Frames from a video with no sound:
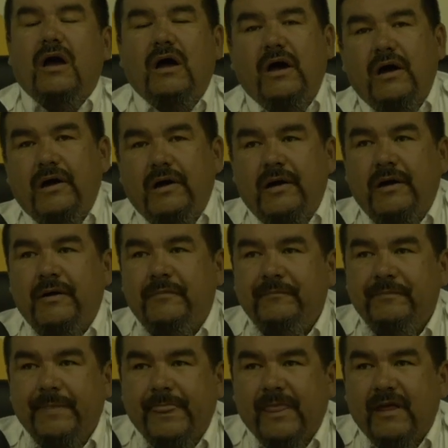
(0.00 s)
Uh,
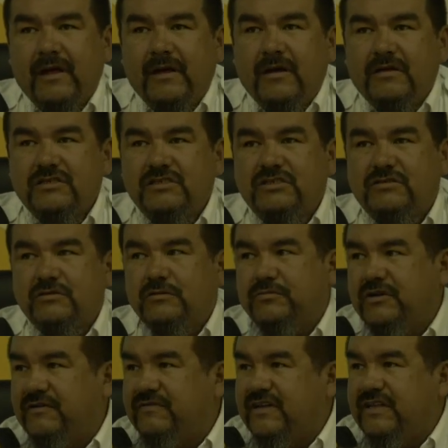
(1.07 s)
just to
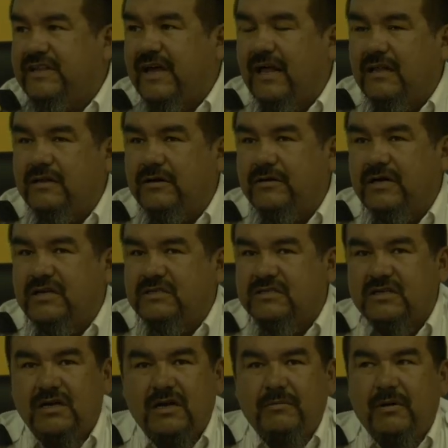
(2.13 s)
briefly tell you,
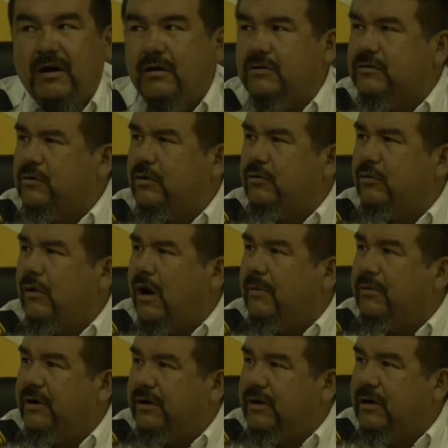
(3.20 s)
it's uh, about
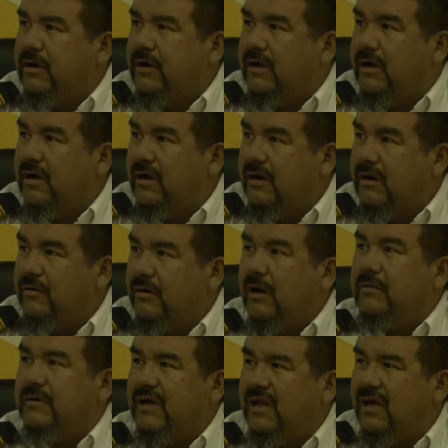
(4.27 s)
Robert.
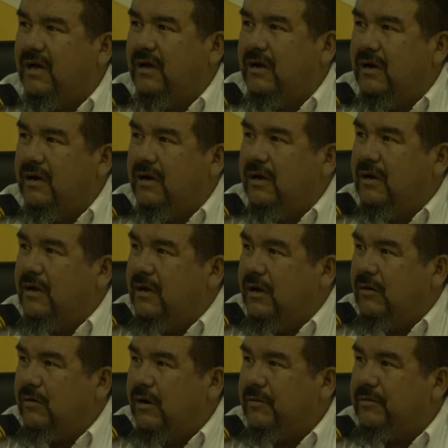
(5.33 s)
Robert, Anna?
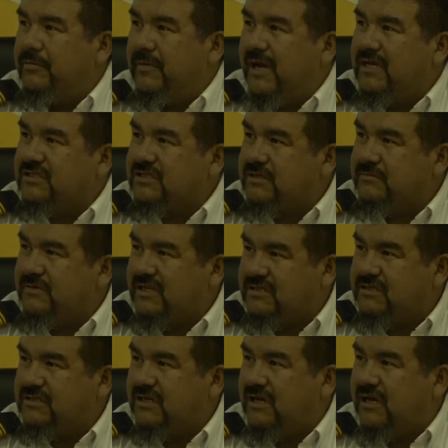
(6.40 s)
Robert Mianskin,
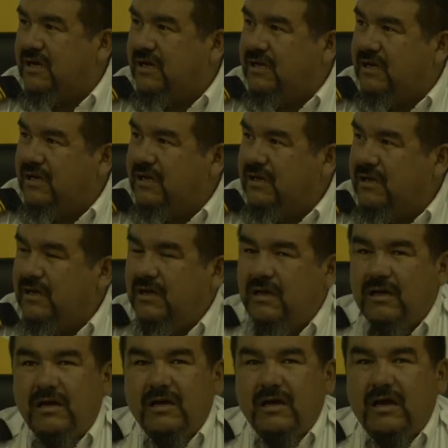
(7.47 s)
that's, uh,
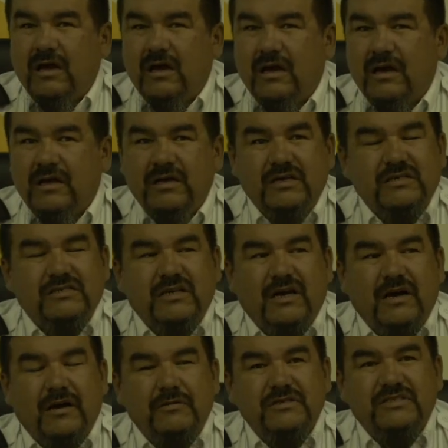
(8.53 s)
uh he's,
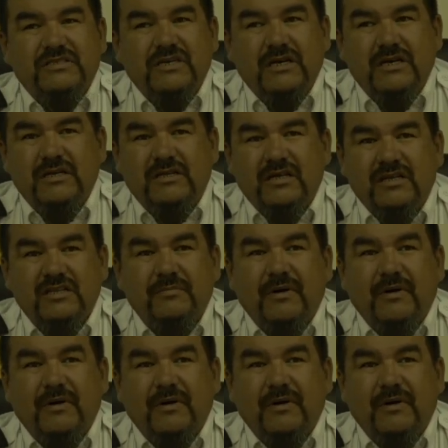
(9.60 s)
uh, how would you say it?